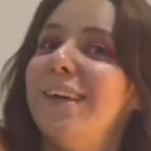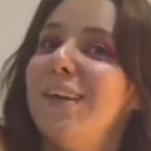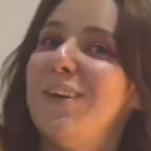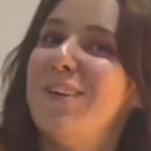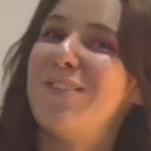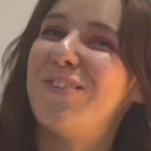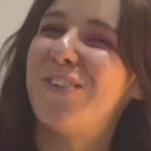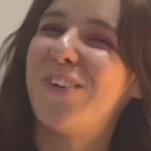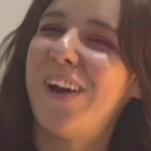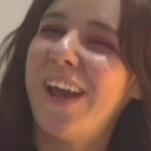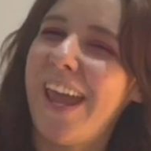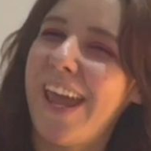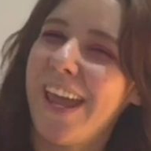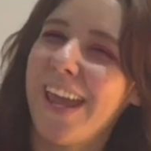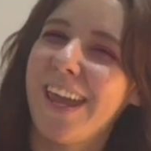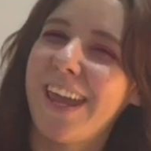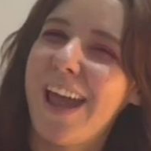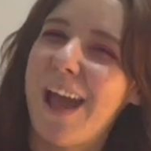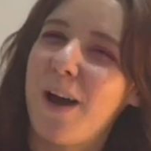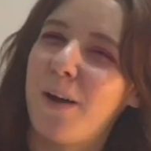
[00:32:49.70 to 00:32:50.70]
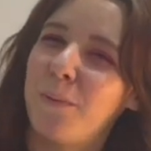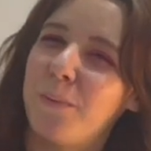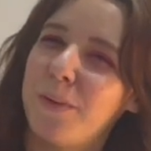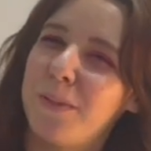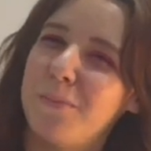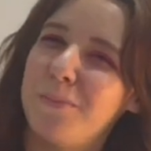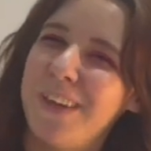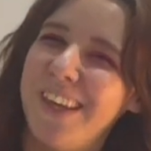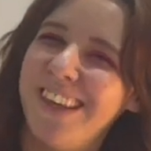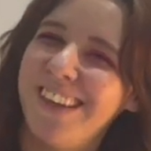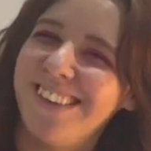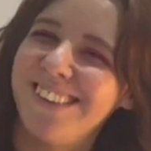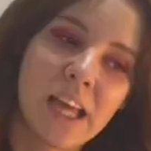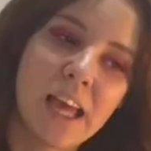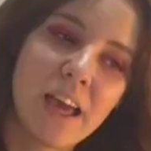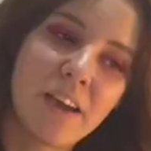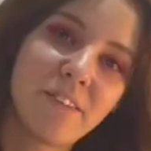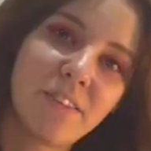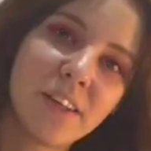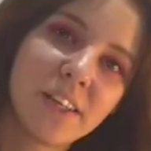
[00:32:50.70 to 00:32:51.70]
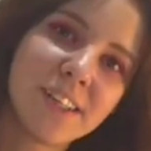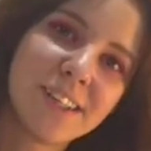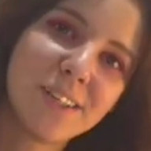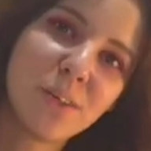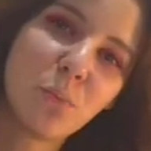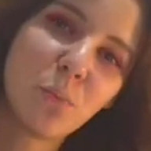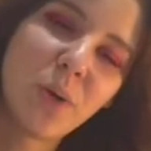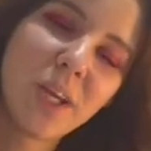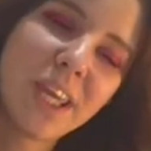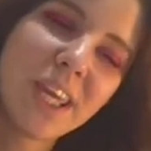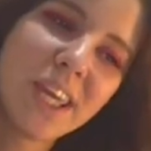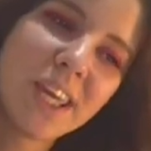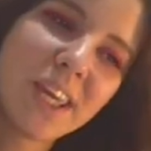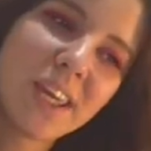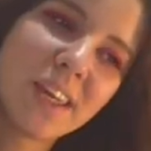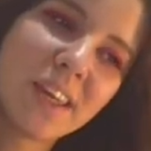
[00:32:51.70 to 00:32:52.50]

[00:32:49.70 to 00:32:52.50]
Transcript: you for hanging out with me. Have a good week